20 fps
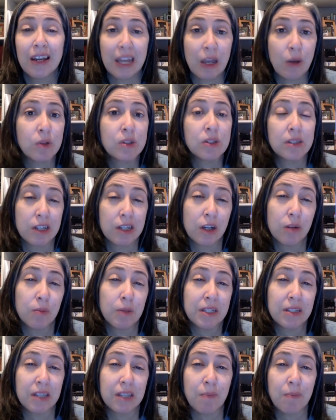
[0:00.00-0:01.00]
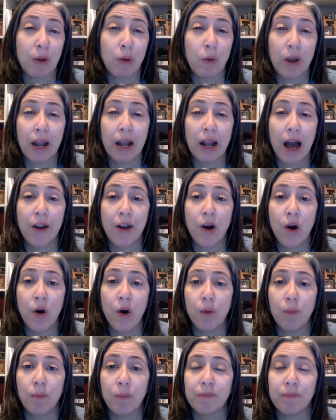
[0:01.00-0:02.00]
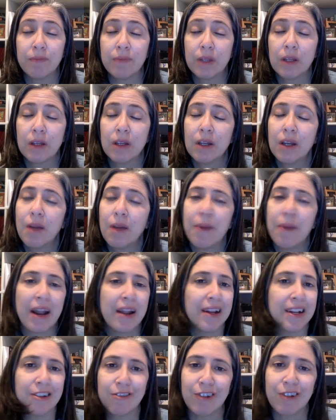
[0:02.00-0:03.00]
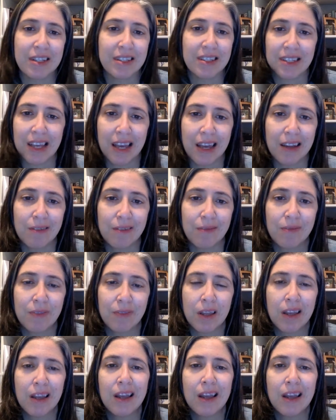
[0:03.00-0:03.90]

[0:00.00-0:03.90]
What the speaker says: he would still be sleeping when I got home. But I didn't risk it.